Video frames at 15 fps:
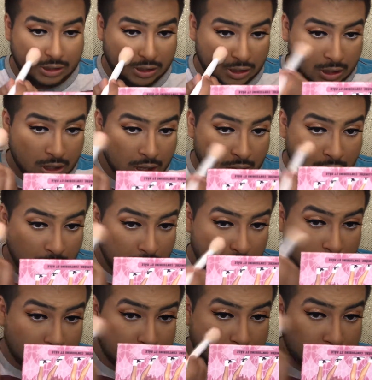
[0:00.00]
to
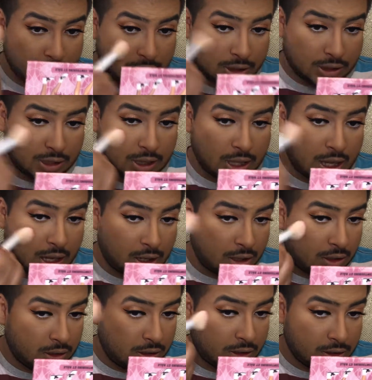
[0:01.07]
put that
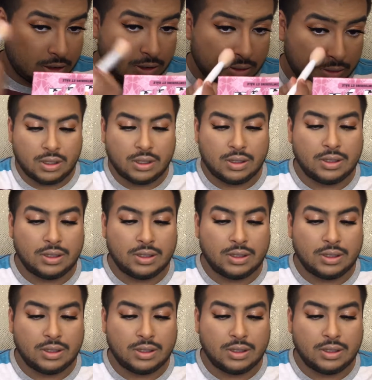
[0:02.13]
on.